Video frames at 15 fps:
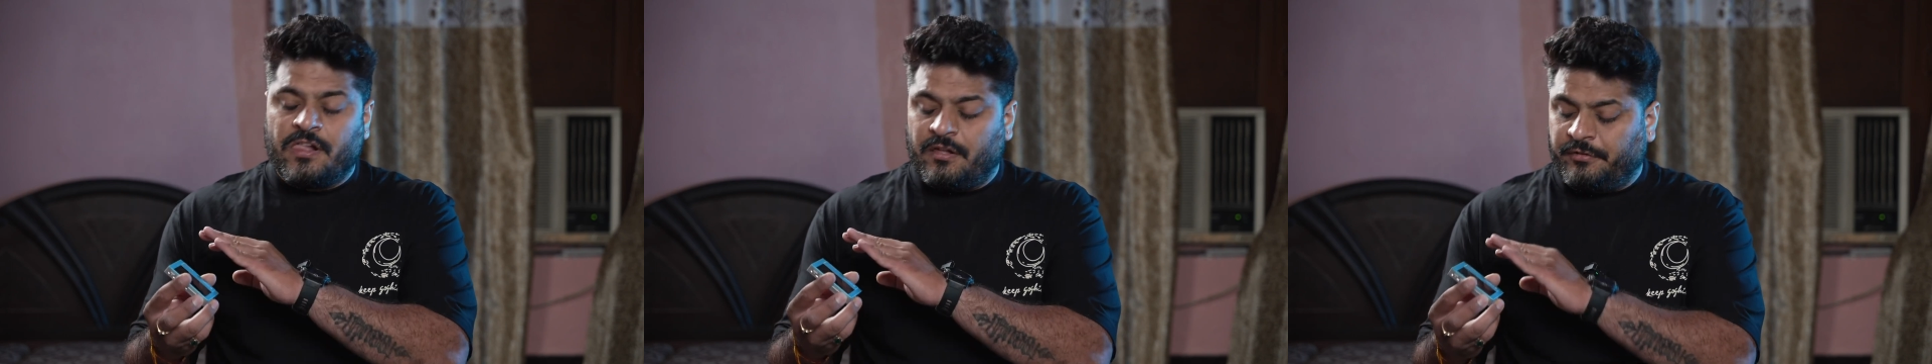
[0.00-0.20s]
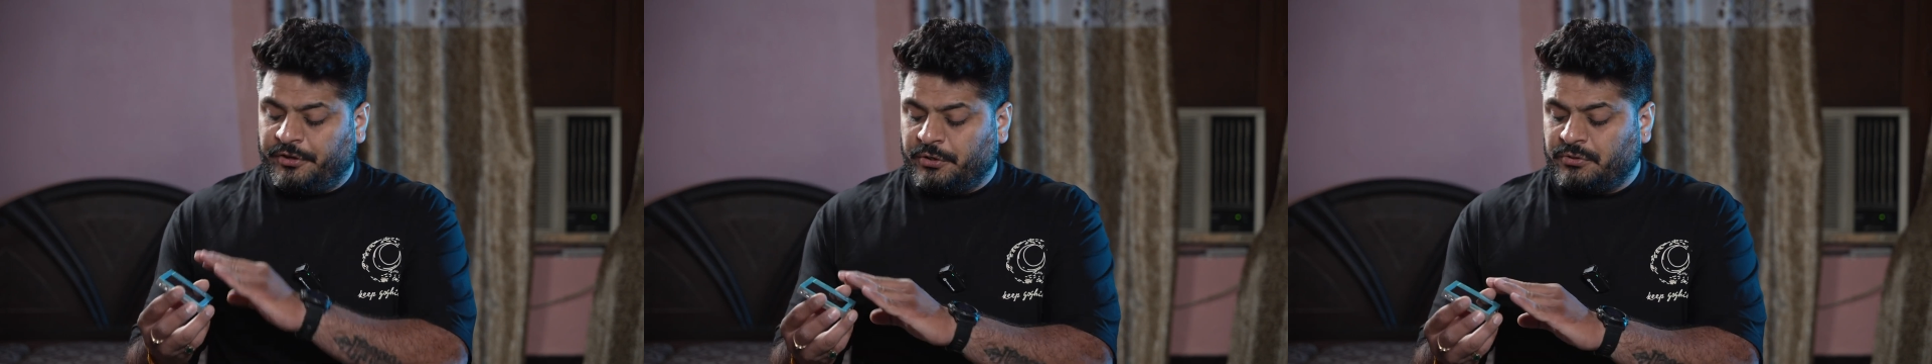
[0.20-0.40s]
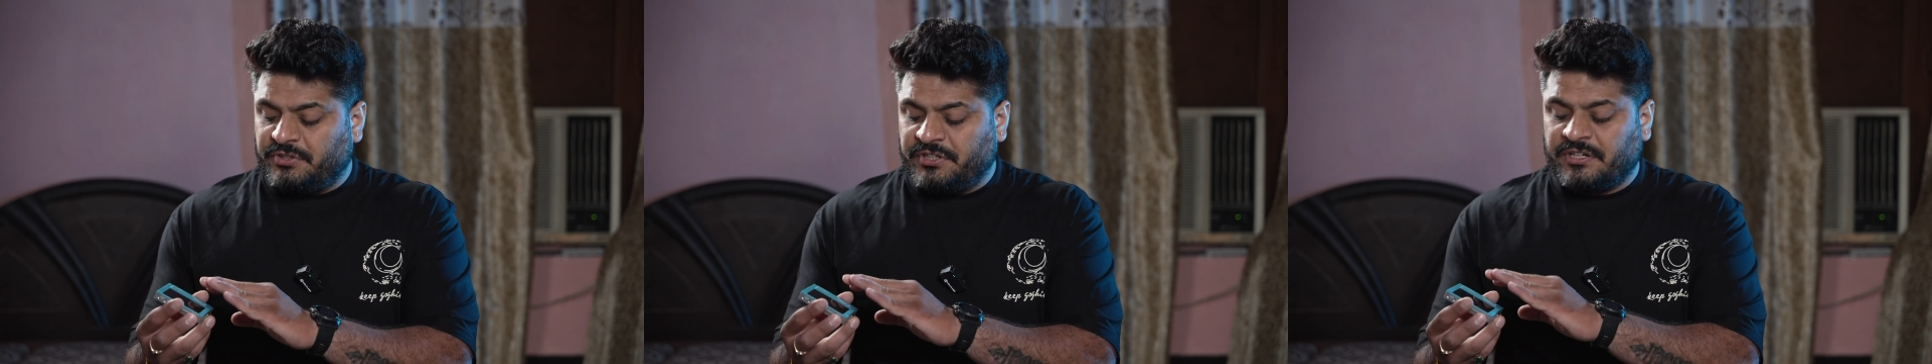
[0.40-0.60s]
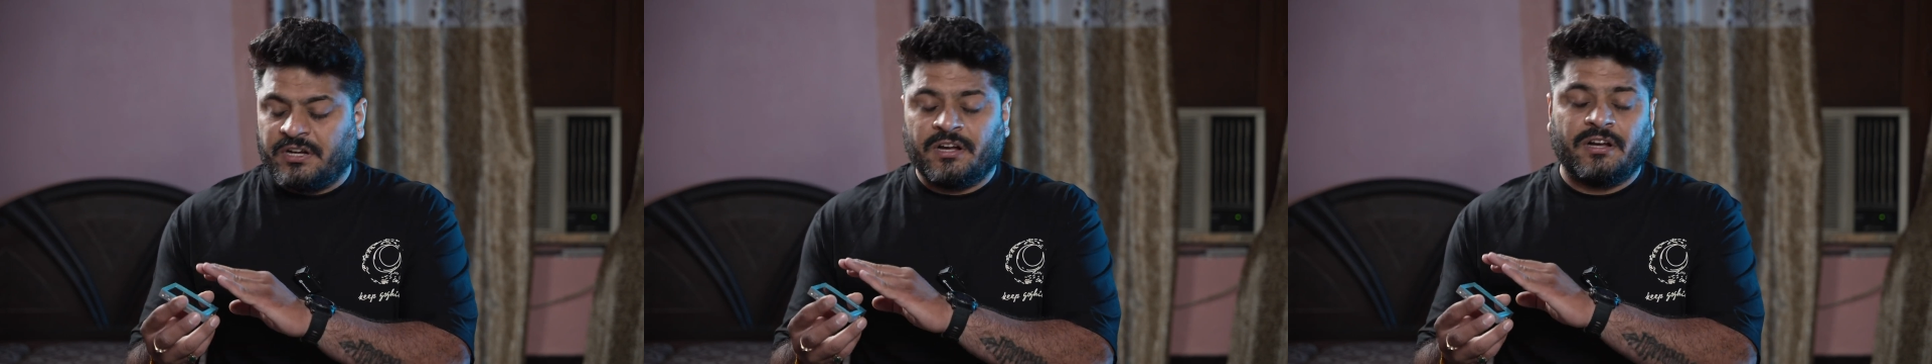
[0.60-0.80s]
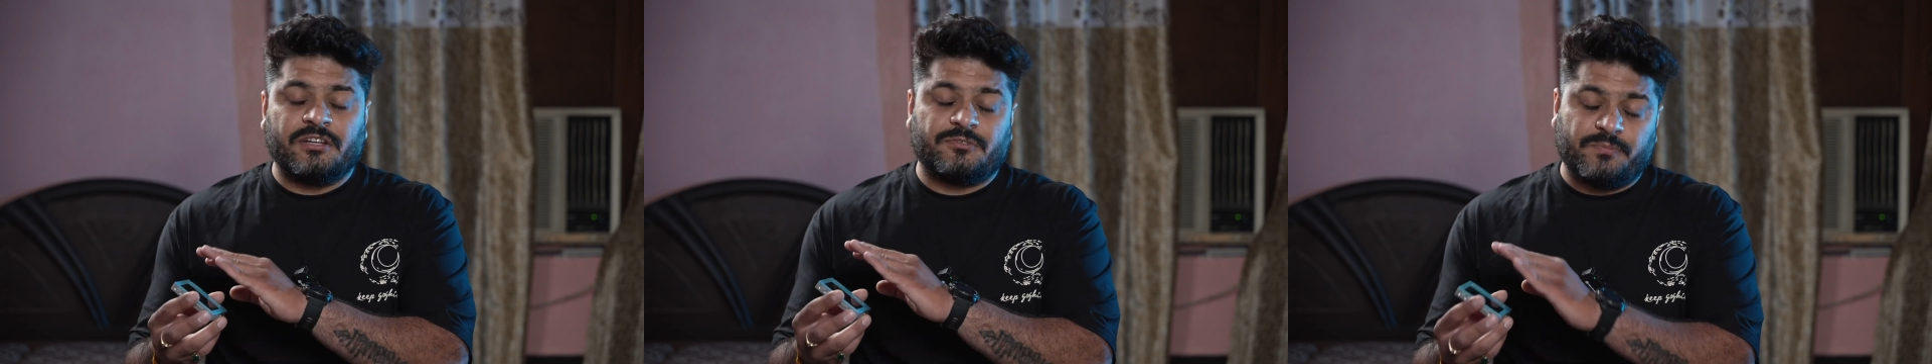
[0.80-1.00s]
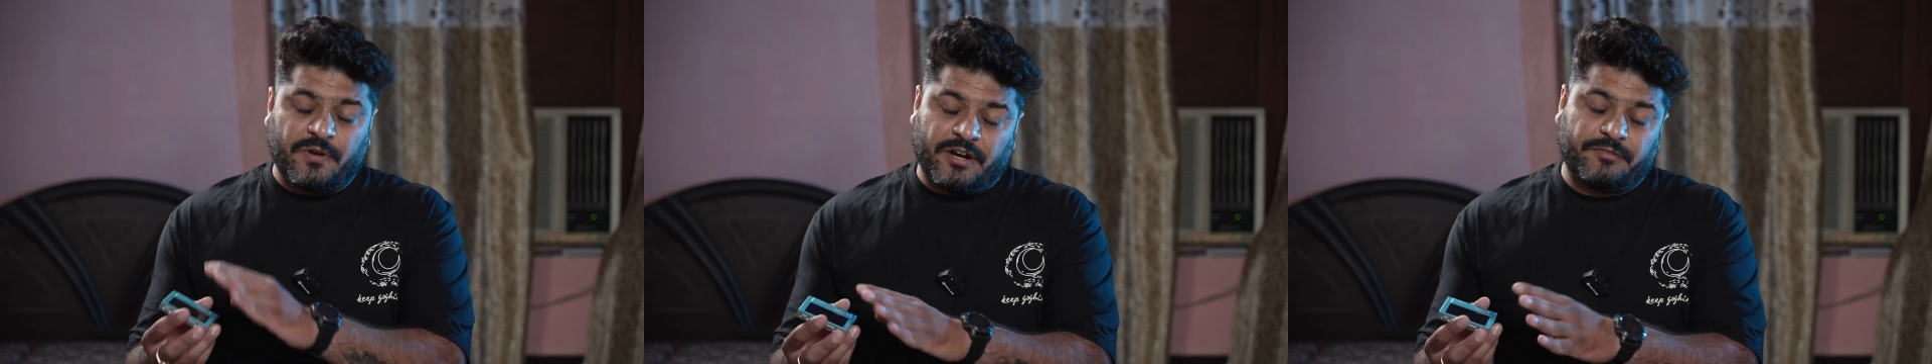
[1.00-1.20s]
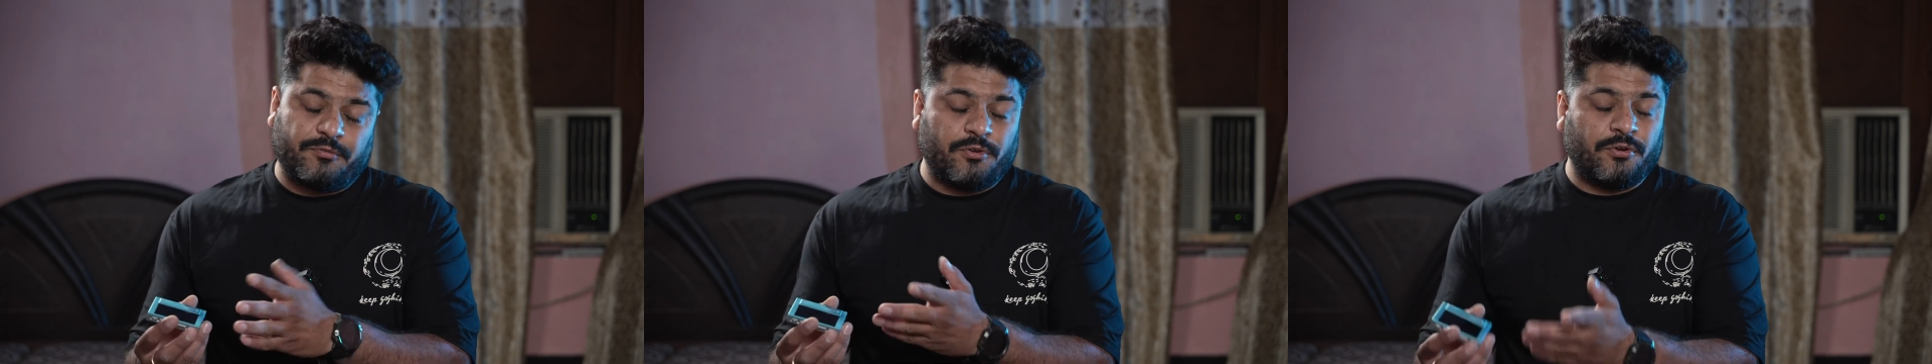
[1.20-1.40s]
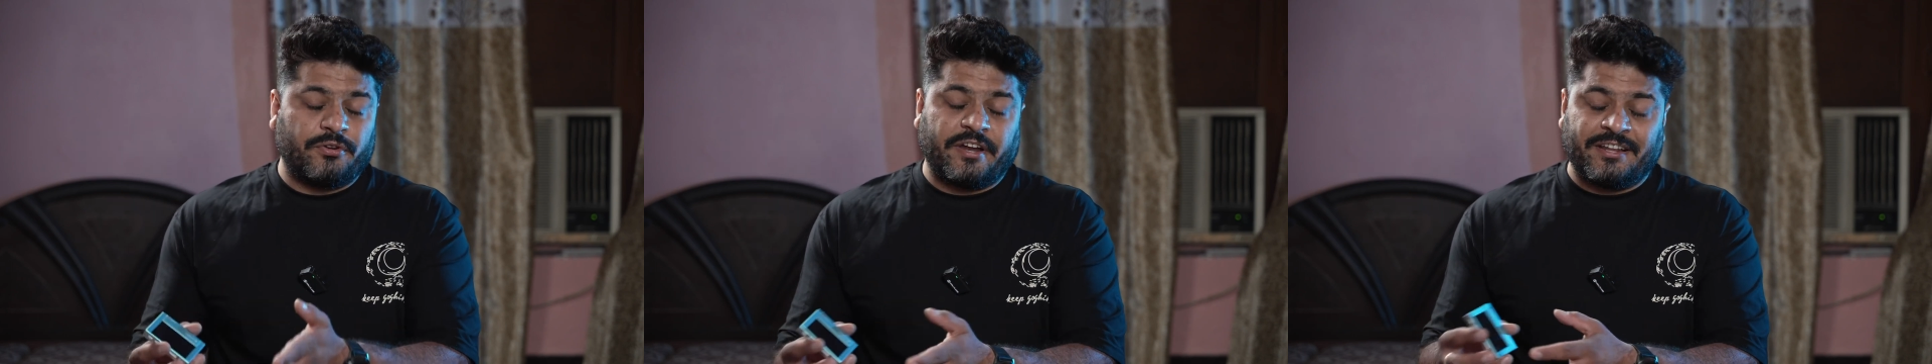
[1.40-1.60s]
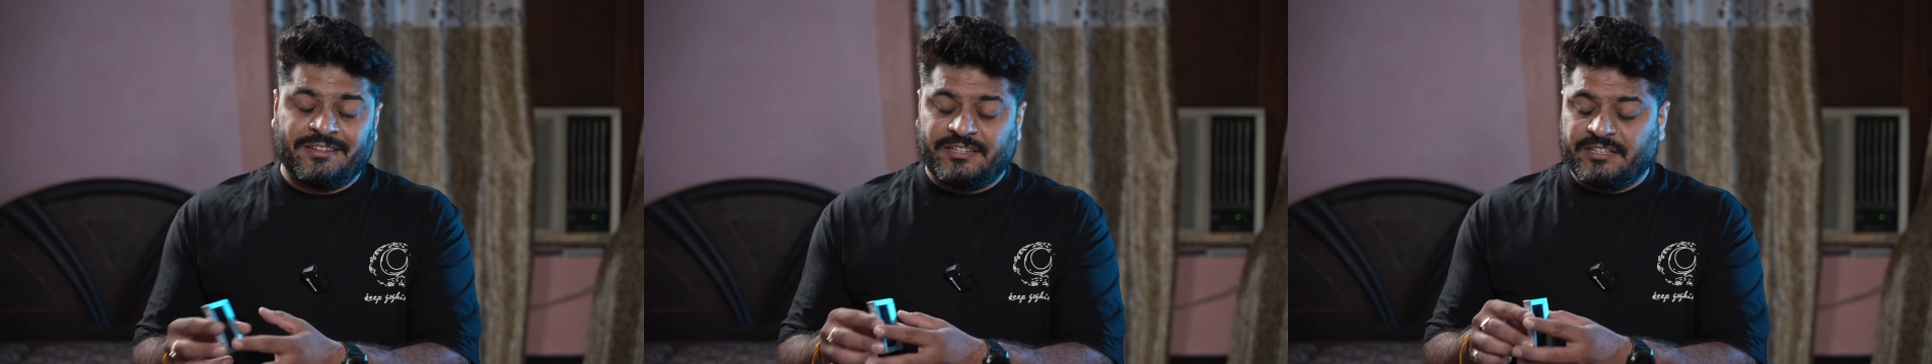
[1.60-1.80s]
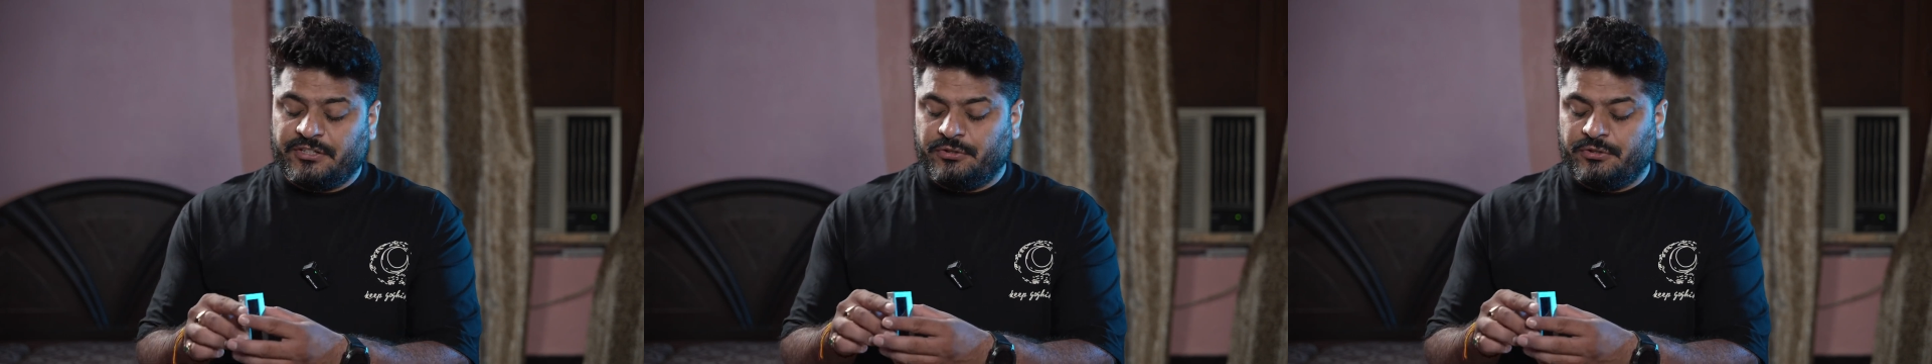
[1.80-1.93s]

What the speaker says: using a smartphone or anything.